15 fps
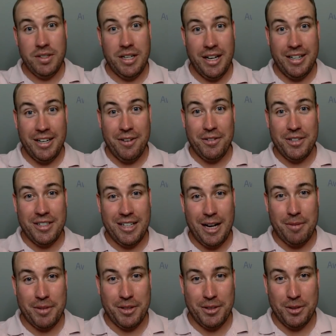It never
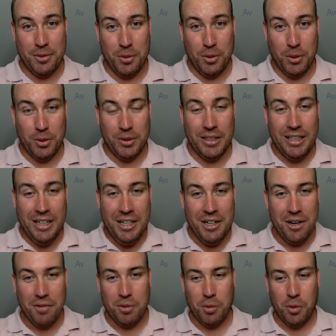stops here in the world
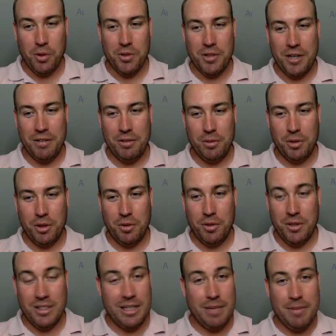of Award Travel
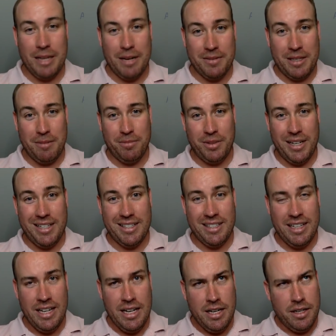101. Same time, same
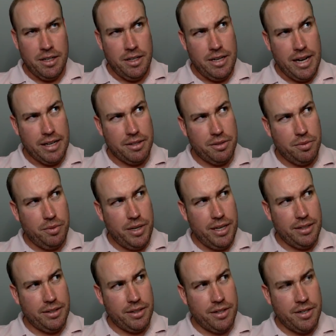place. Next
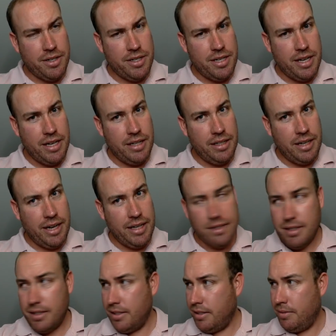week, Thursday
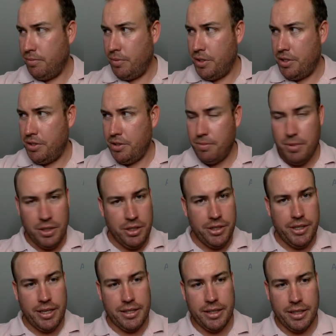nights, we should be
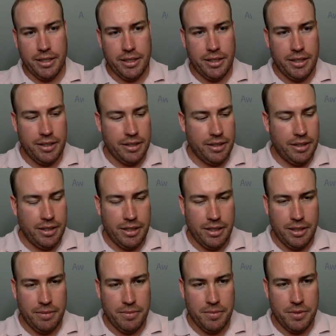good. I think it
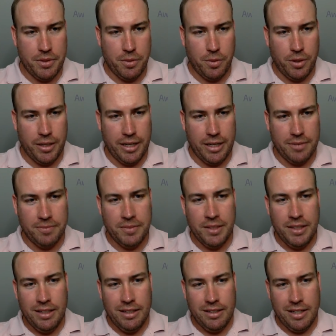should work out.
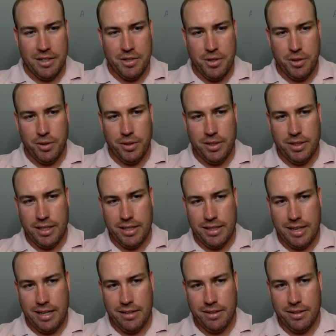Thanks, Julie.
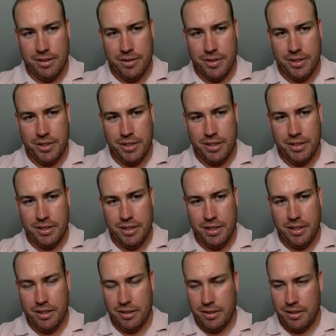Thanks, Allison. Always good to
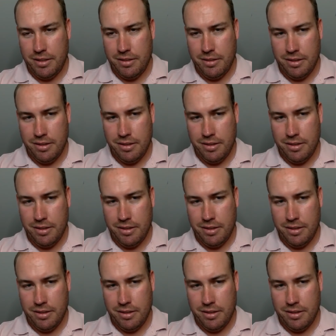see you.